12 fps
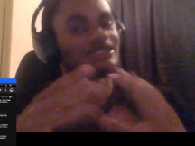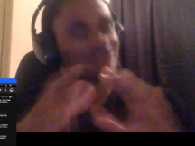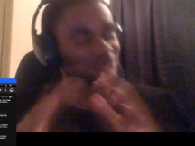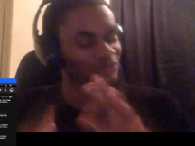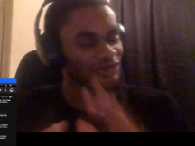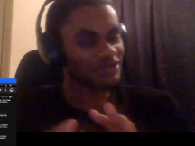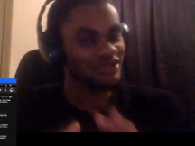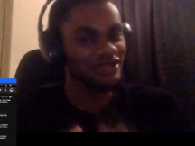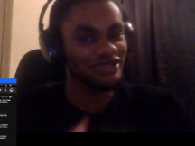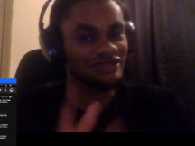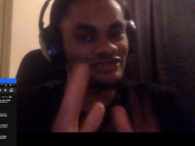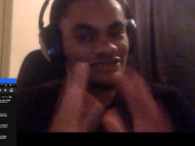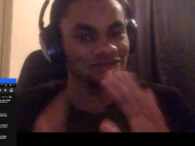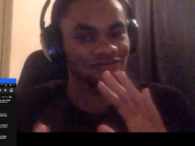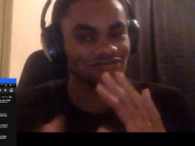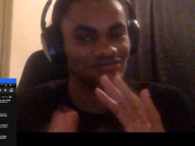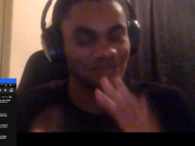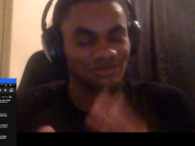So more than likely,
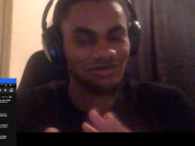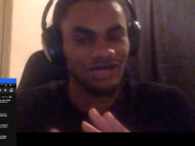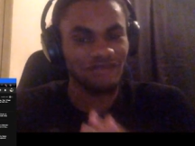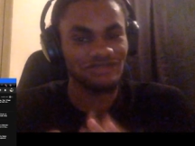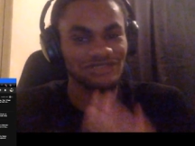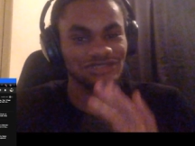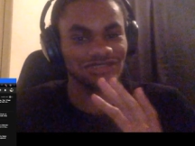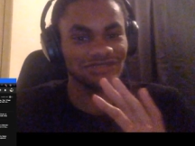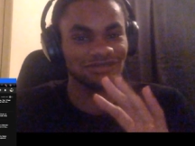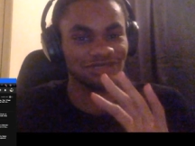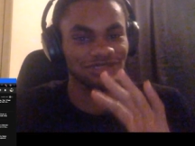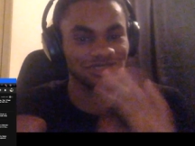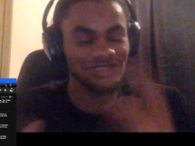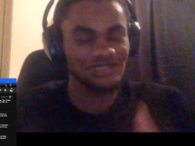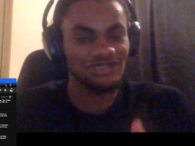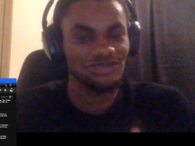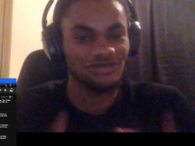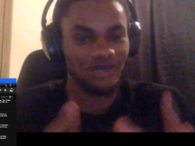the prophecy is going to be these
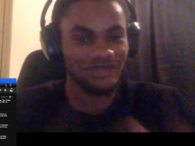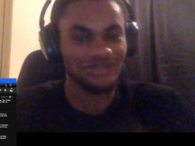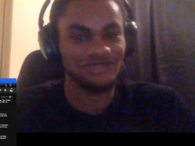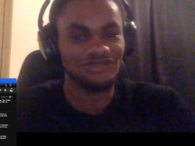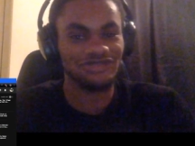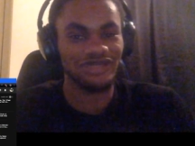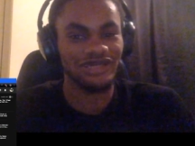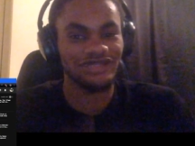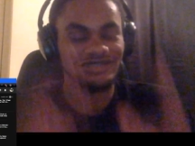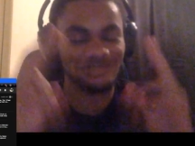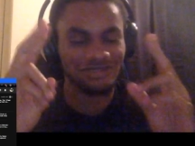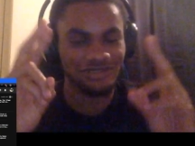two riding their dragons